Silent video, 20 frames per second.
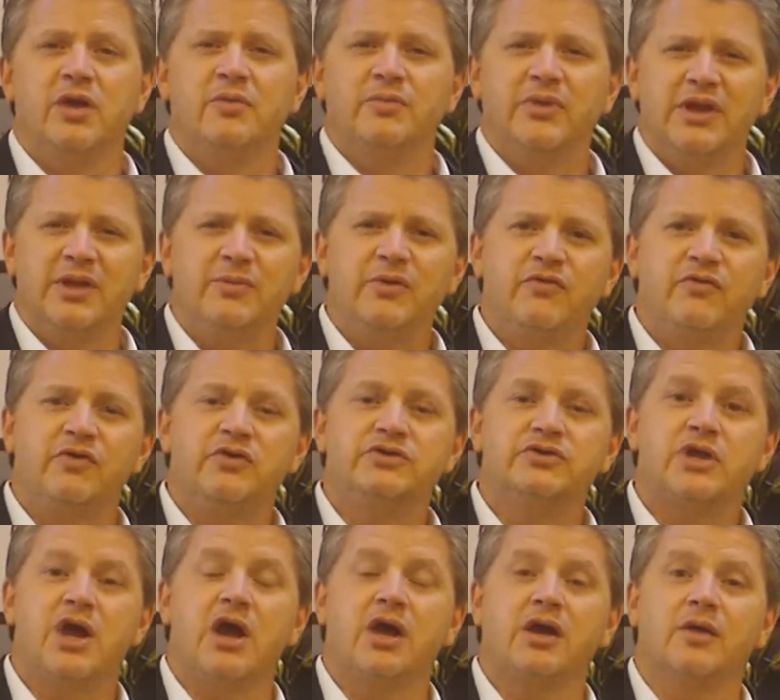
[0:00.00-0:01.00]
But let me
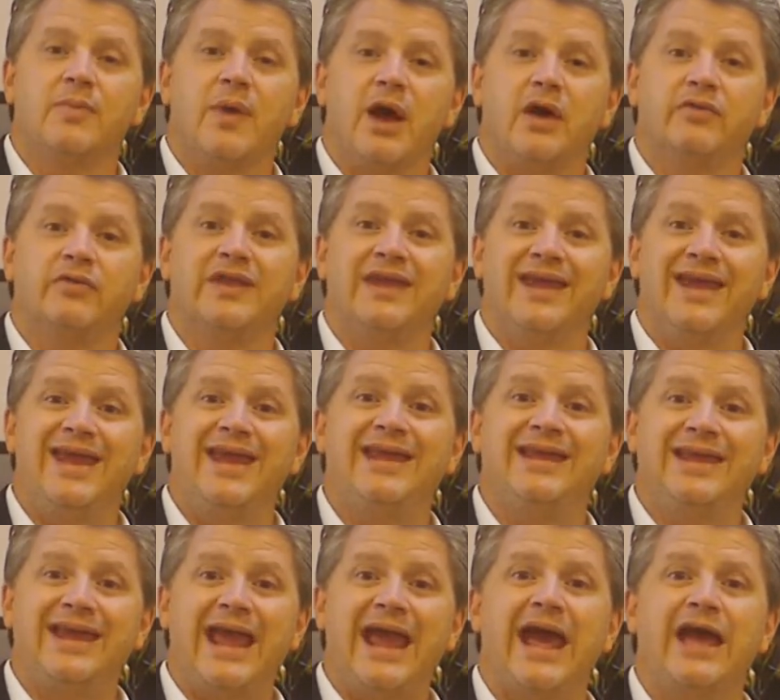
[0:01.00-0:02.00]
first talk about
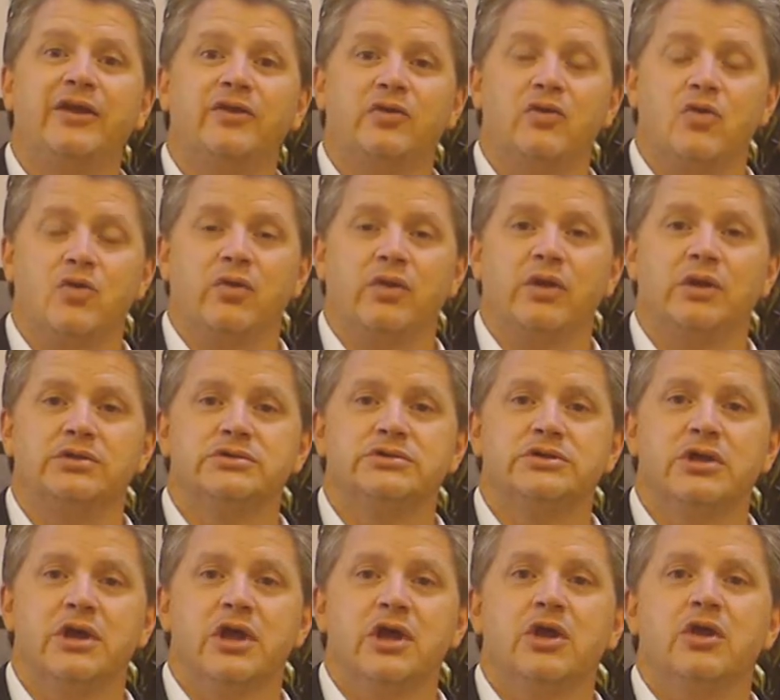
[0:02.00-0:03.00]
the 8 categories
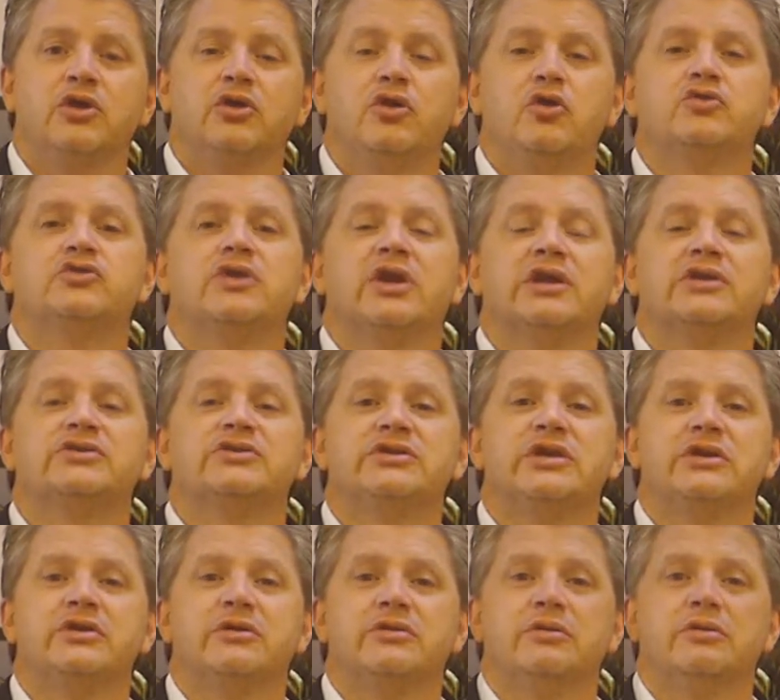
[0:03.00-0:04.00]
you should
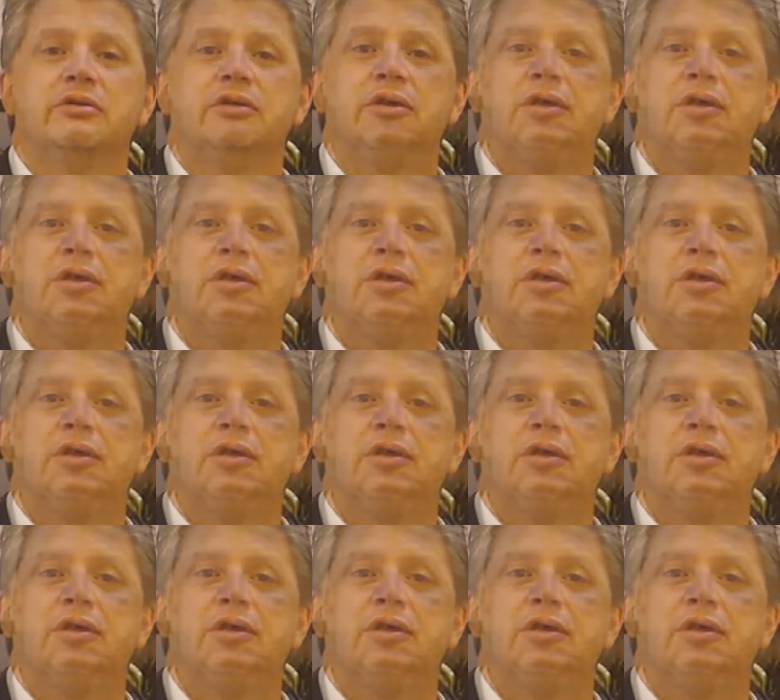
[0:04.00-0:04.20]
consider